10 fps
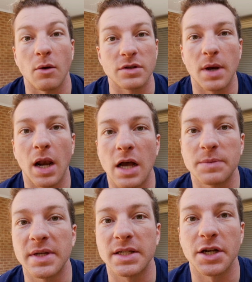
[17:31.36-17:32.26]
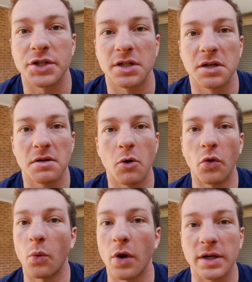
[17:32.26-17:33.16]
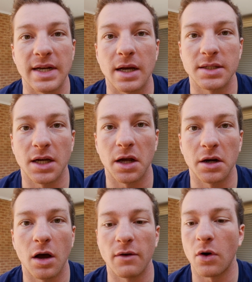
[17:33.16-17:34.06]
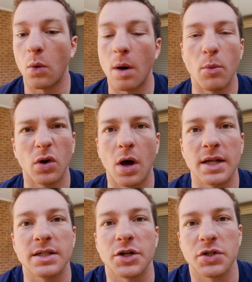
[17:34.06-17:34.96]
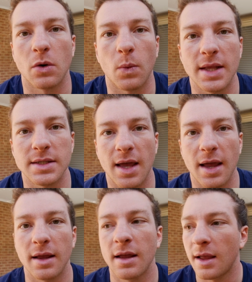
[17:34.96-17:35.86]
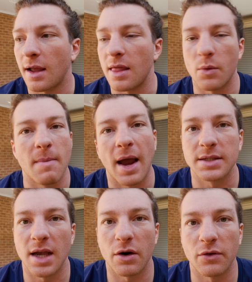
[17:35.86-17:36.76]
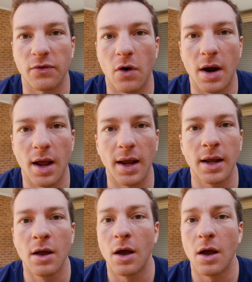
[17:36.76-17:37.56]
That was my last big session. All the work's now done. I've got one more lighter session on Wednesday and then we max out on Friday.